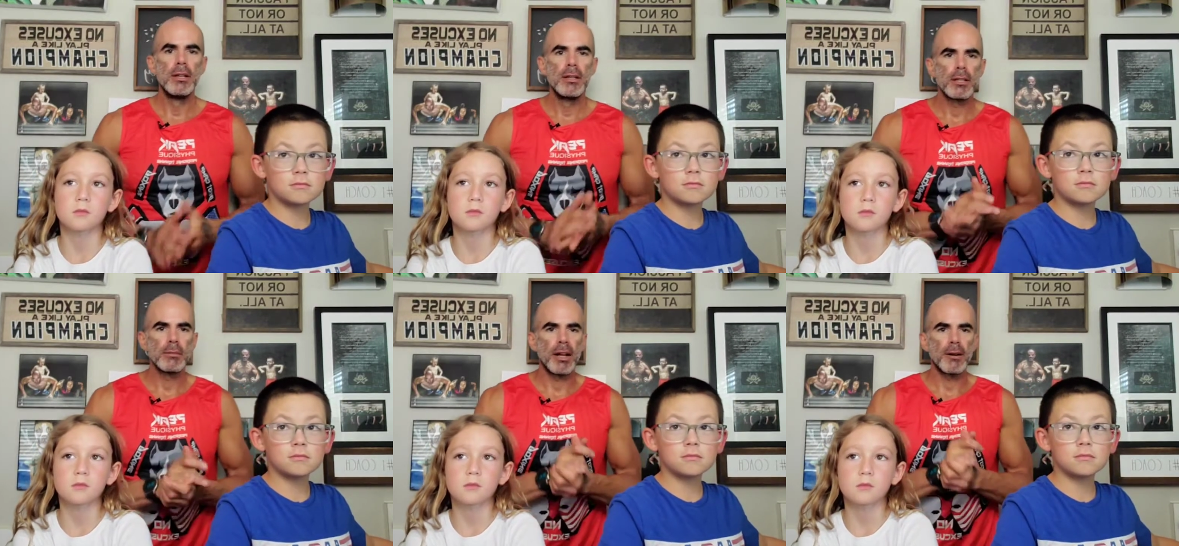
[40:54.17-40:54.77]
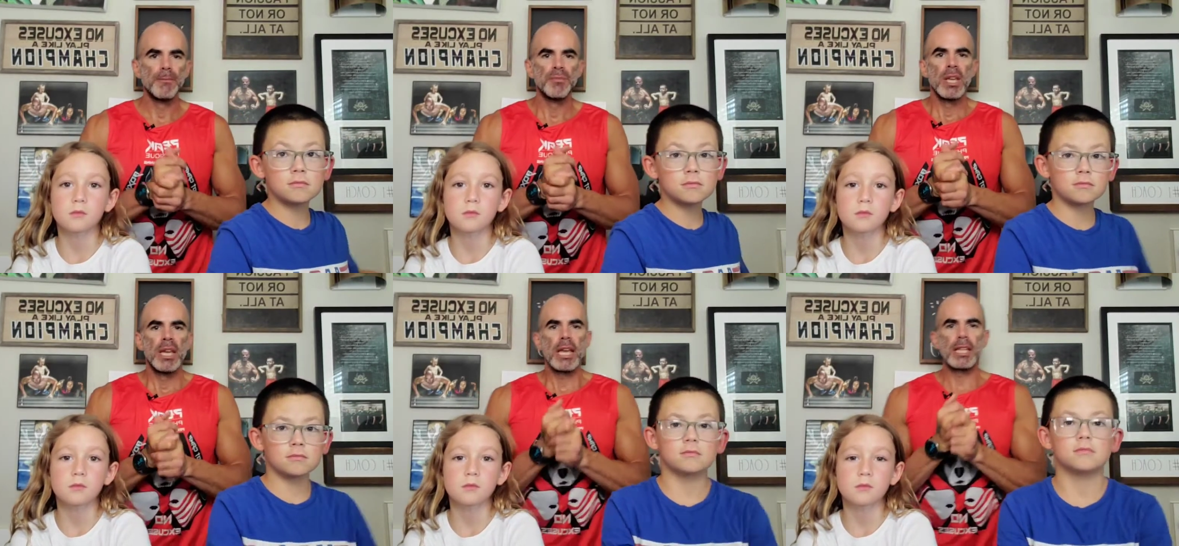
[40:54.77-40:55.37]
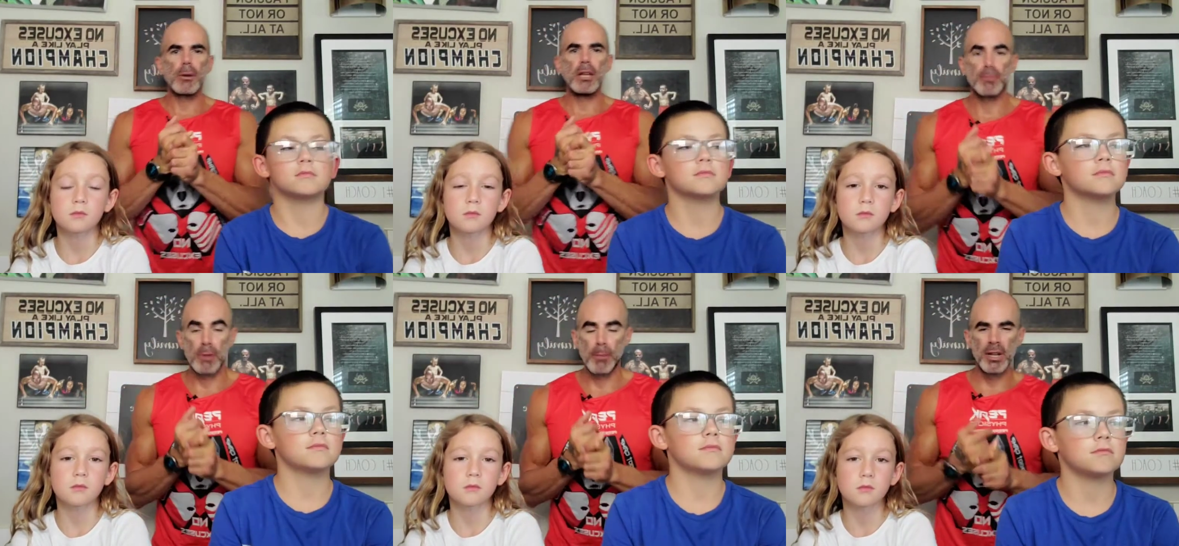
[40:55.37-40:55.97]
Speaker 1: Doesn't matter. It's it's
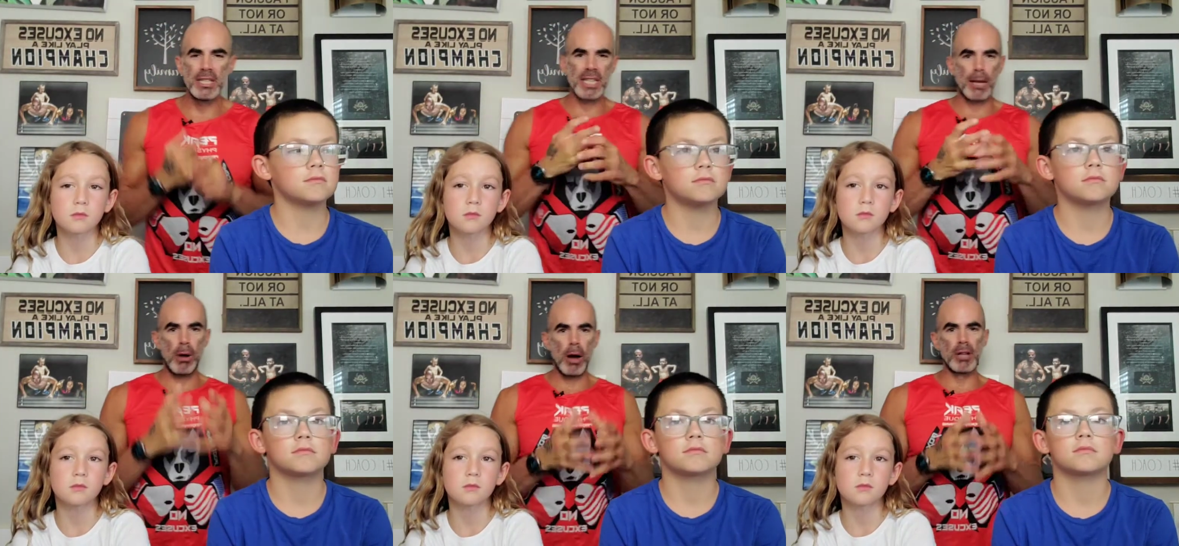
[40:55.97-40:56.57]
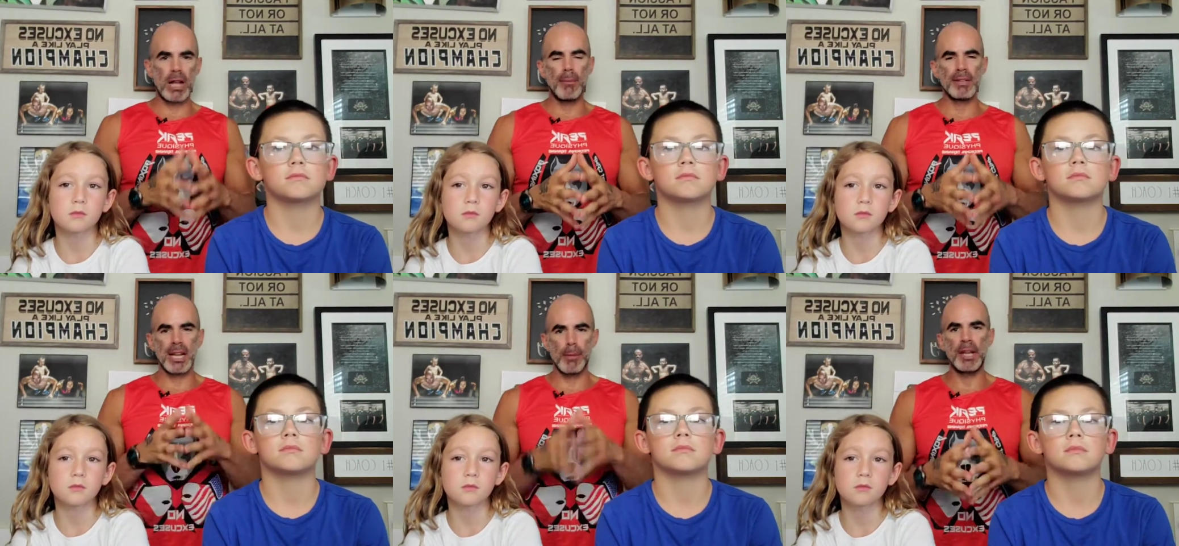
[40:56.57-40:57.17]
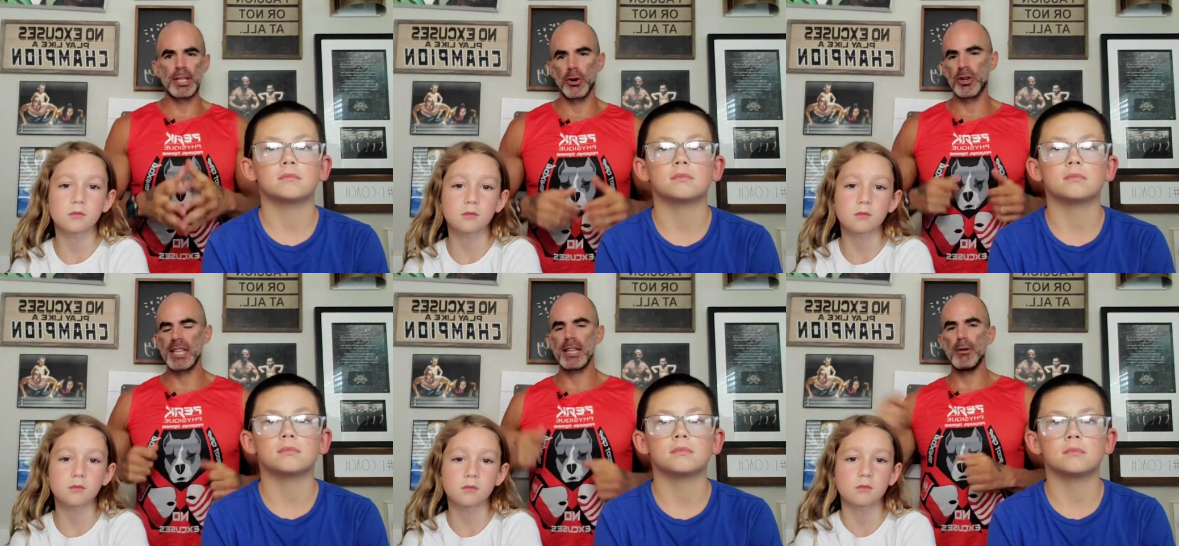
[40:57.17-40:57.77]
they're putting this on public comments on a picture or
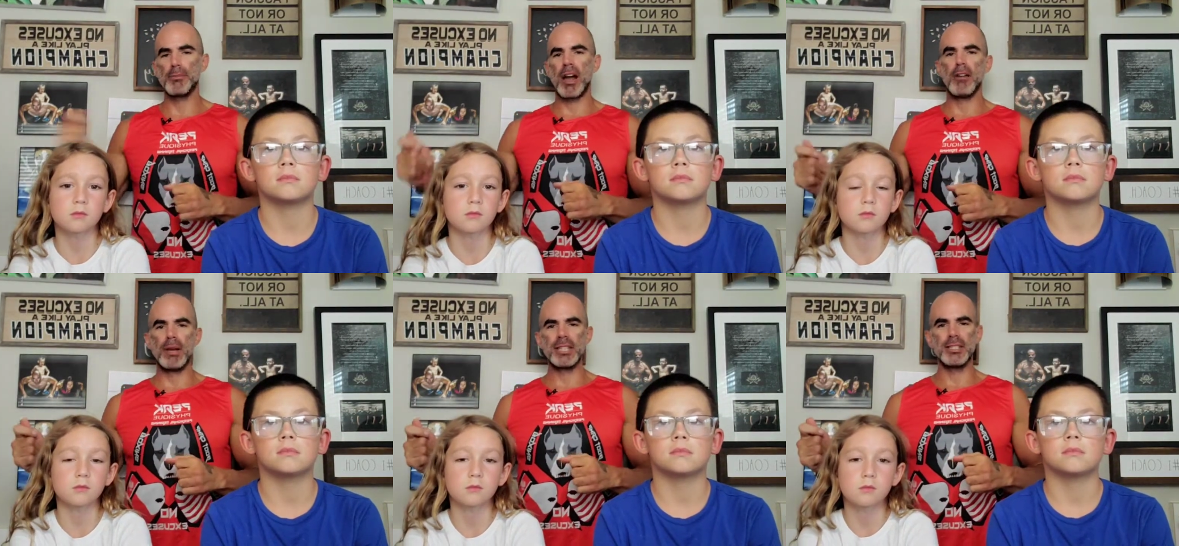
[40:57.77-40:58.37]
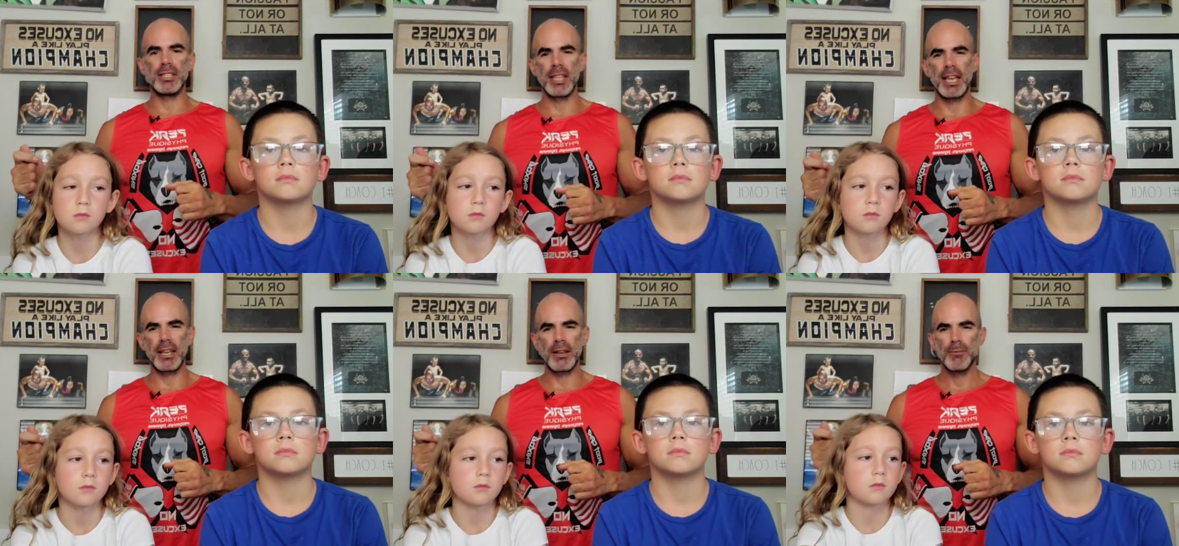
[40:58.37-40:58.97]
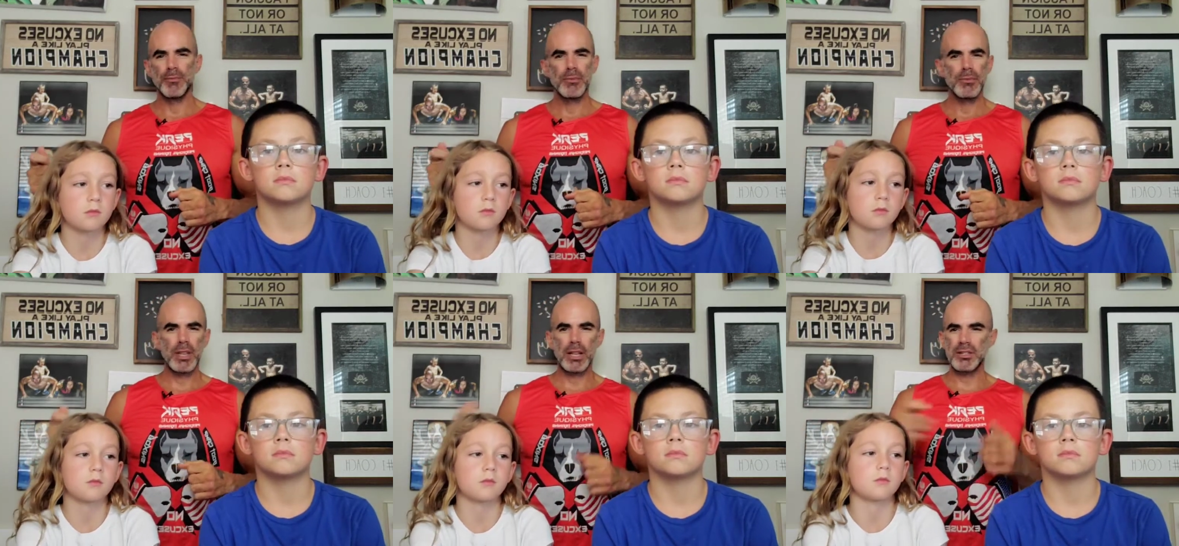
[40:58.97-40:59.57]
sending me private messages like
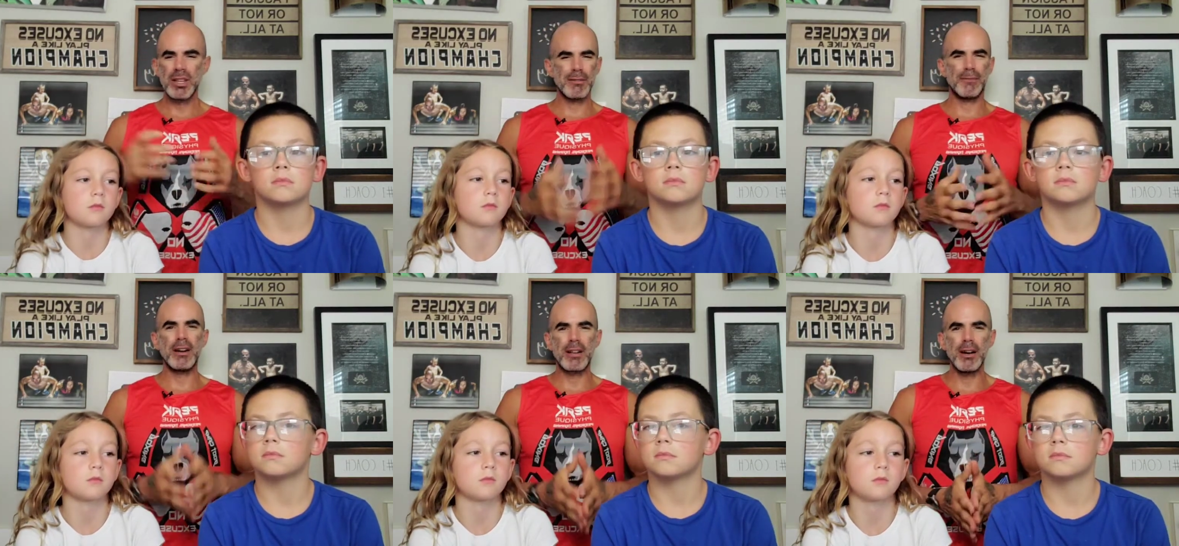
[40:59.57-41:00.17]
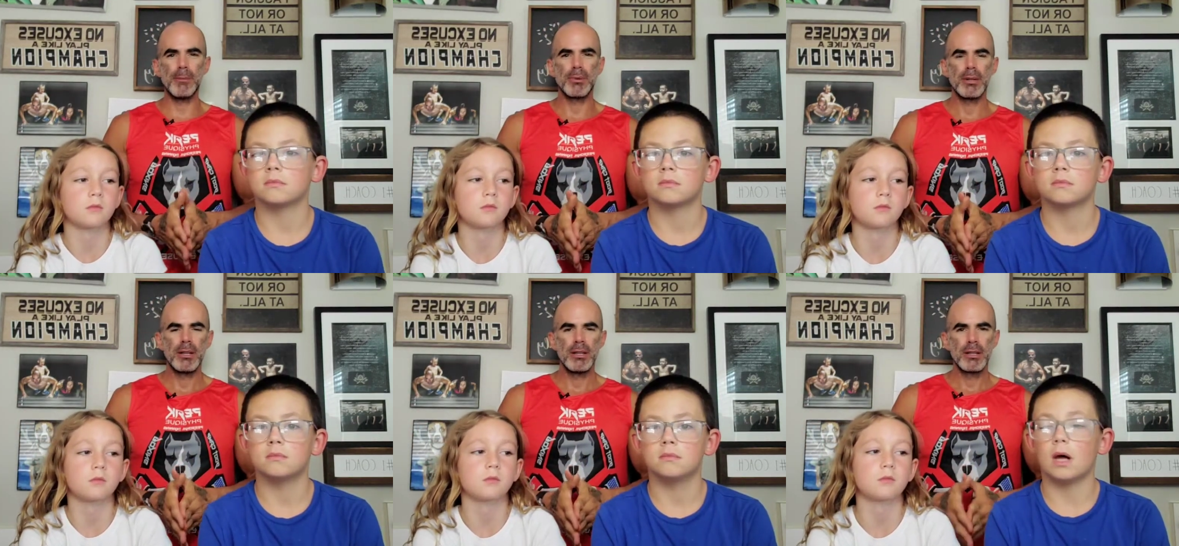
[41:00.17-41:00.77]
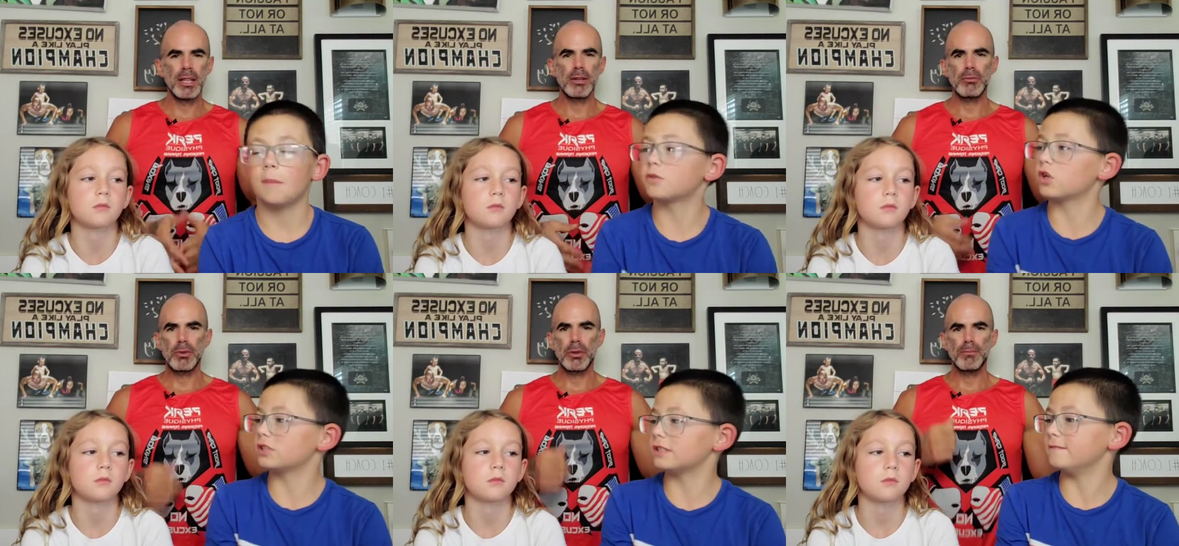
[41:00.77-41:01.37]
like shut the fuck up. Like I'm
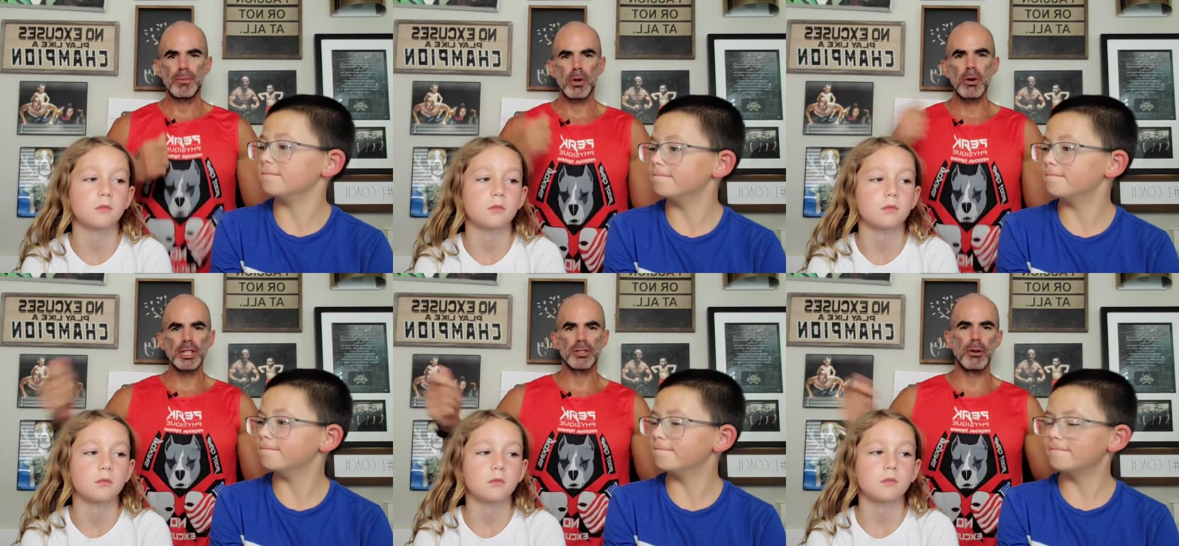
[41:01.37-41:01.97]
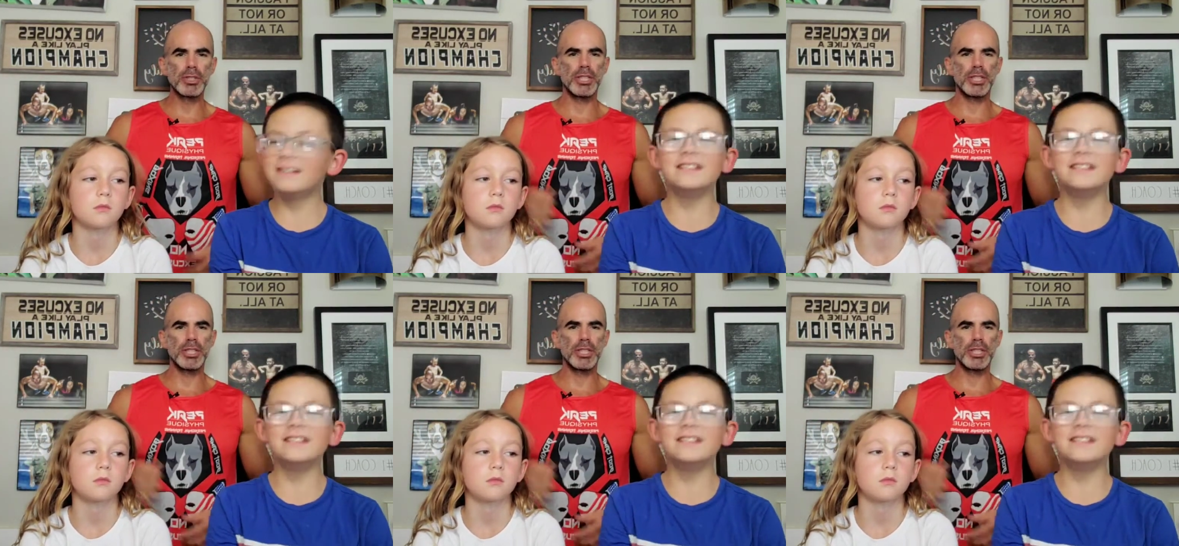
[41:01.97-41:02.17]
thirsty. Go get your own shit